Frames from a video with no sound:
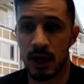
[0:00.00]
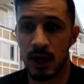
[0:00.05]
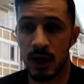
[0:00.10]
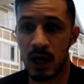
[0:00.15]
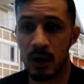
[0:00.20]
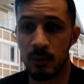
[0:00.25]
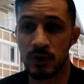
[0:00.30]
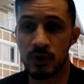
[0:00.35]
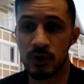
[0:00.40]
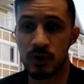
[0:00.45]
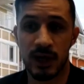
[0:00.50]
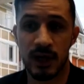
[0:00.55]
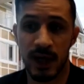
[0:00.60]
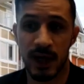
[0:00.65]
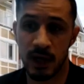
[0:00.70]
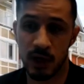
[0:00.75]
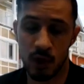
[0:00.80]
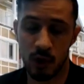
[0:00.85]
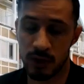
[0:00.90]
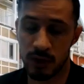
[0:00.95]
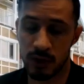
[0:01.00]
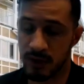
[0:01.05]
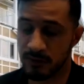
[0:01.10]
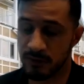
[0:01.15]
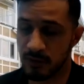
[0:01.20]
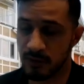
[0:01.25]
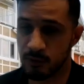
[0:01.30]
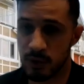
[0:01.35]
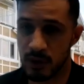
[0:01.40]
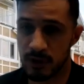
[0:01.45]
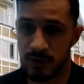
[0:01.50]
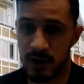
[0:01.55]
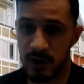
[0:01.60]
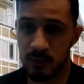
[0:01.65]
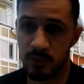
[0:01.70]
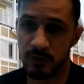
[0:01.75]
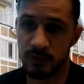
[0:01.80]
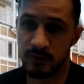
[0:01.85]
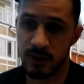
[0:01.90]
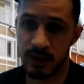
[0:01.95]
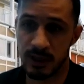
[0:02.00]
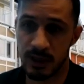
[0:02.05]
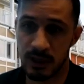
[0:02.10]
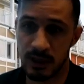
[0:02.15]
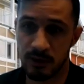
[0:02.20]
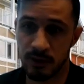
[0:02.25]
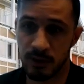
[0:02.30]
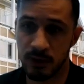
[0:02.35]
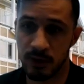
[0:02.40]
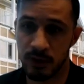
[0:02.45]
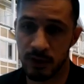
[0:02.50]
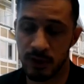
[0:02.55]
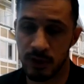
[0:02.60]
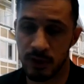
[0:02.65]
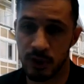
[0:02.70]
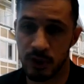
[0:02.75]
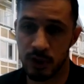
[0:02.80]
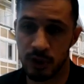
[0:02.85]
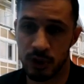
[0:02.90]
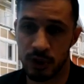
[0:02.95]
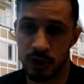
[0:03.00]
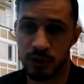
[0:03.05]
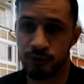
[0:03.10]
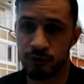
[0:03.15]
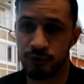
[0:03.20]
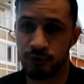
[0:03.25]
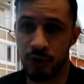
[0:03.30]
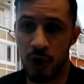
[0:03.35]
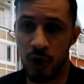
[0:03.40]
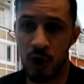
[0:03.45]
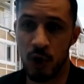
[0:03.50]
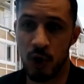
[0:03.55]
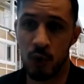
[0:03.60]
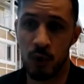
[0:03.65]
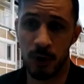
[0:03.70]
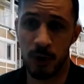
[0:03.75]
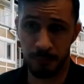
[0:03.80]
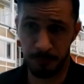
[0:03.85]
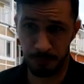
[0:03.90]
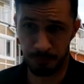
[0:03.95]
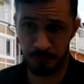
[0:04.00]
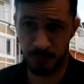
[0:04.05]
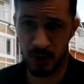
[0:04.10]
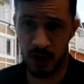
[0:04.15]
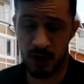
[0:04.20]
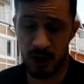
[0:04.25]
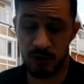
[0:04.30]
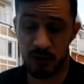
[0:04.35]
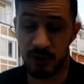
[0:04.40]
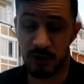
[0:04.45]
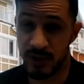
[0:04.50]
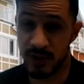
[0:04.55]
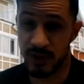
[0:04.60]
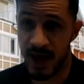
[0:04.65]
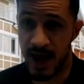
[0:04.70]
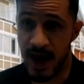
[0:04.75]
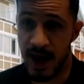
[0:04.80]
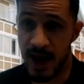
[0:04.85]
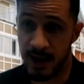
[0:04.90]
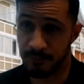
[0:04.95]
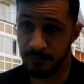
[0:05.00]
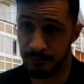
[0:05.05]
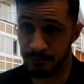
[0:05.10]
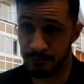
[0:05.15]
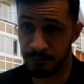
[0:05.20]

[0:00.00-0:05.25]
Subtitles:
But you can't go less than 25% either. So other than that,